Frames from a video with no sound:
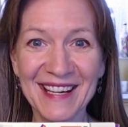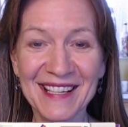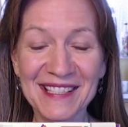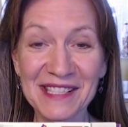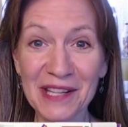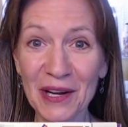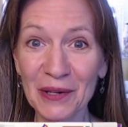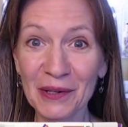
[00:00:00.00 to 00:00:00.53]

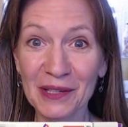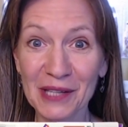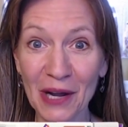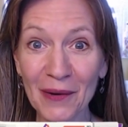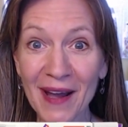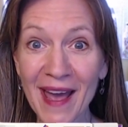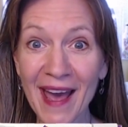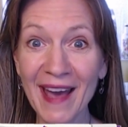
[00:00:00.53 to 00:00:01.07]
So
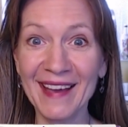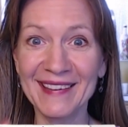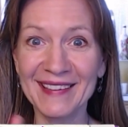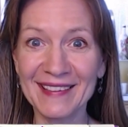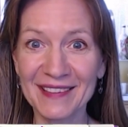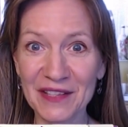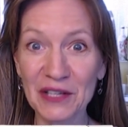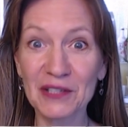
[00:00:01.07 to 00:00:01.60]
go ahead.
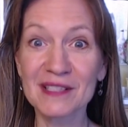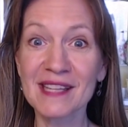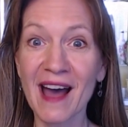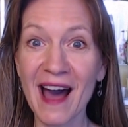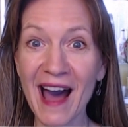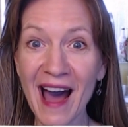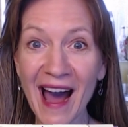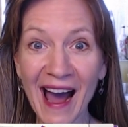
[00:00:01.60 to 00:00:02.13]
There's
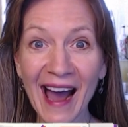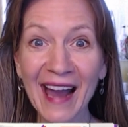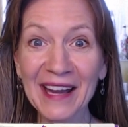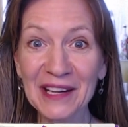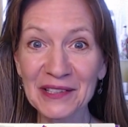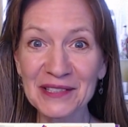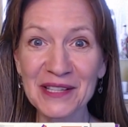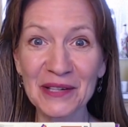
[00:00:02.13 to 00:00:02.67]

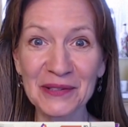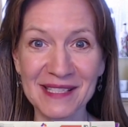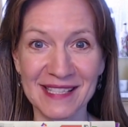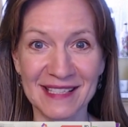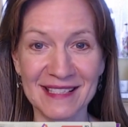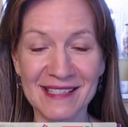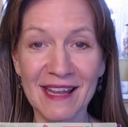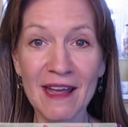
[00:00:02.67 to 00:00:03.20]
higher
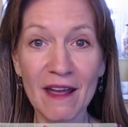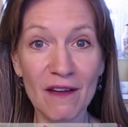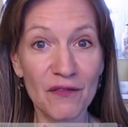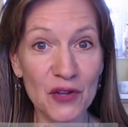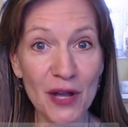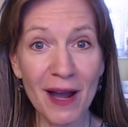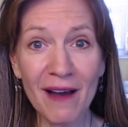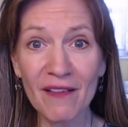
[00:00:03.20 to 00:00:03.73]
doses. If
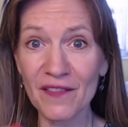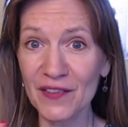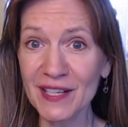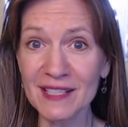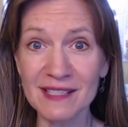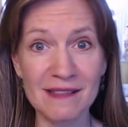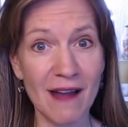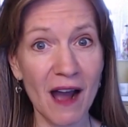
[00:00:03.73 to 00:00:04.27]
it
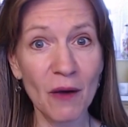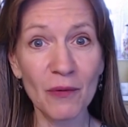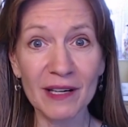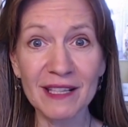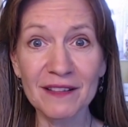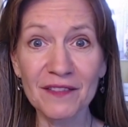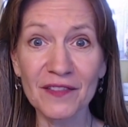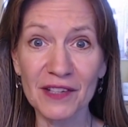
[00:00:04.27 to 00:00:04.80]
is not
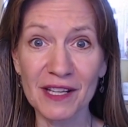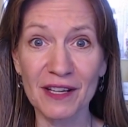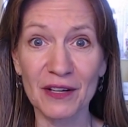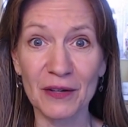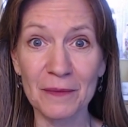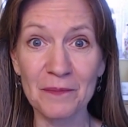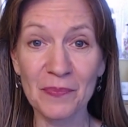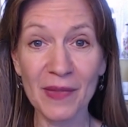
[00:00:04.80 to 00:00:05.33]
working for
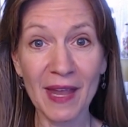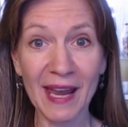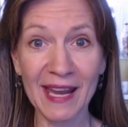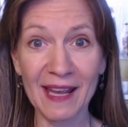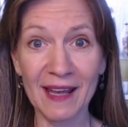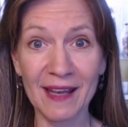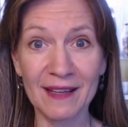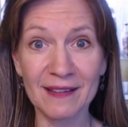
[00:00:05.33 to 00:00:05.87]
you
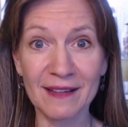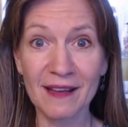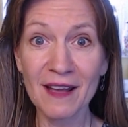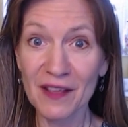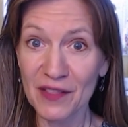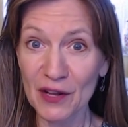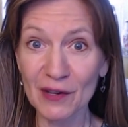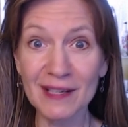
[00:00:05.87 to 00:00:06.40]
and
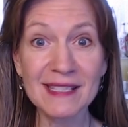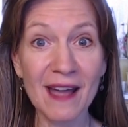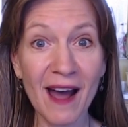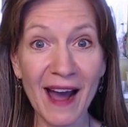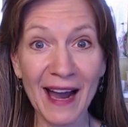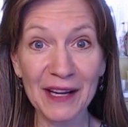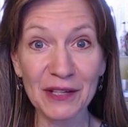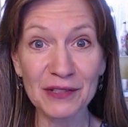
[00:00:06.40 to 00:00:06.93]
there is a
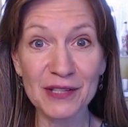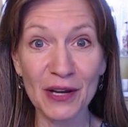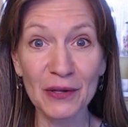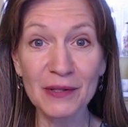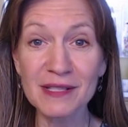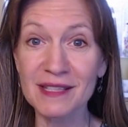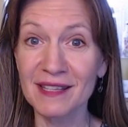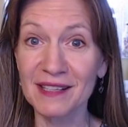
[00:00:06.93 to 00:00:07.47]
higher
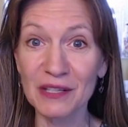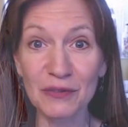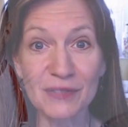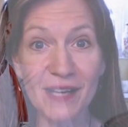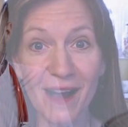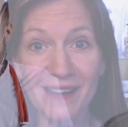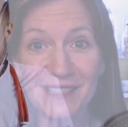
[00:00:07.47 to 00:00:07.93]
dose, then you talk